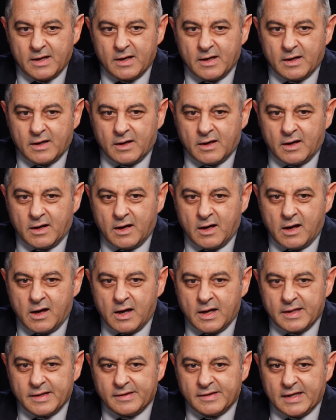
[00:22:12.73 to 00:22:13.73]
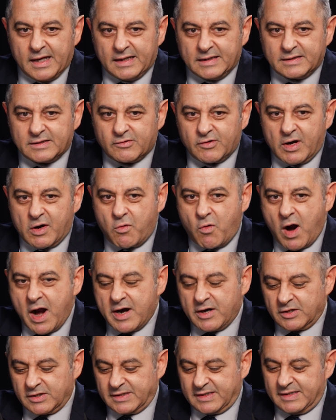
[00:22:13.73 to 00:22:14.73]
that
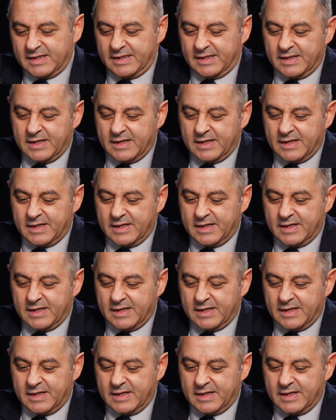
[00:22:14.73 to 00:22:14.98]
requires